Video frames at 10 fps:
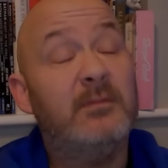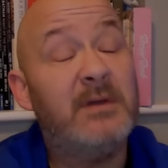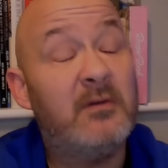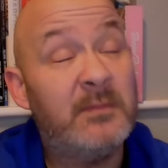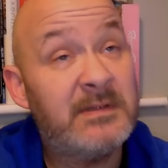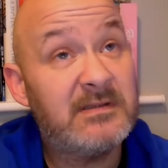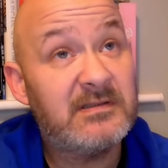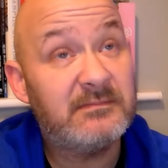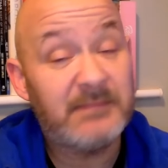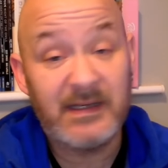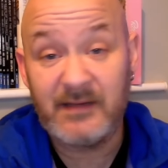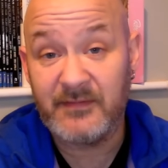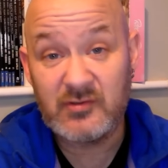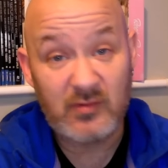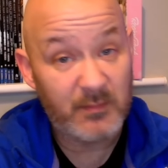moments
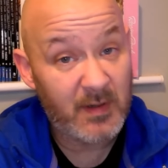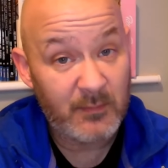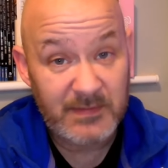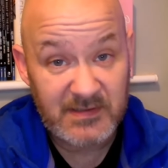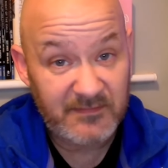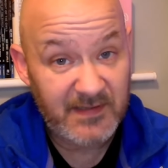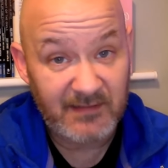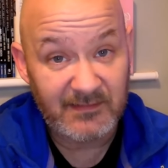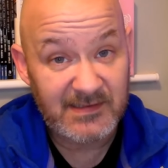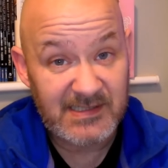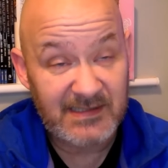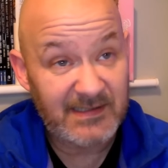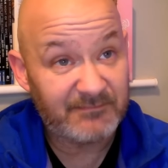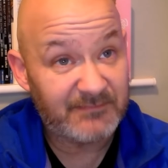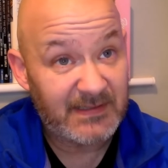have killed us, haven't they?